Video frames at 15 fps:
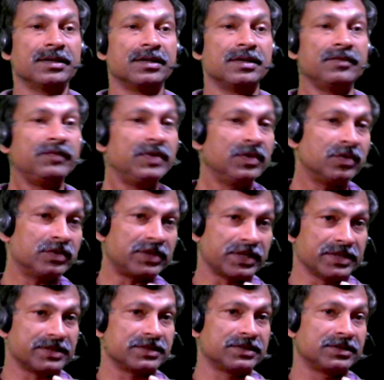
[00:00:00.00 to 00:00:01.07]
We know
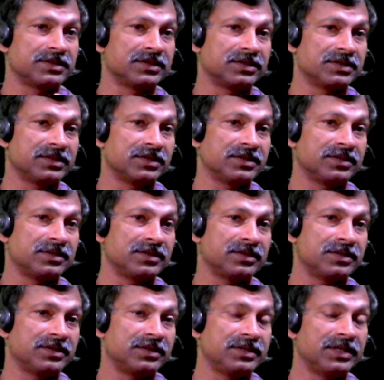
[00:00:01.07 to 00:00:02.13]
that
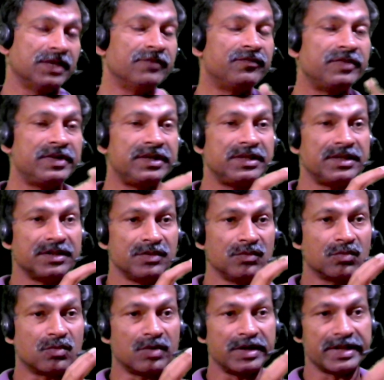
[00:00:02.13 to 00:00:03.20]
every
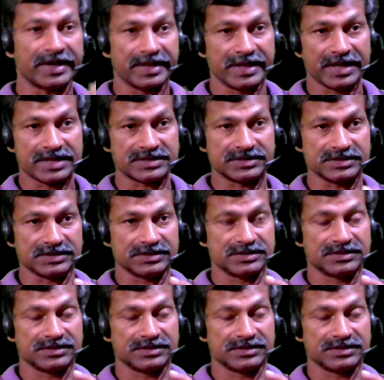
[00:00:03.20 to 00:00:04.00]
nuclear reaction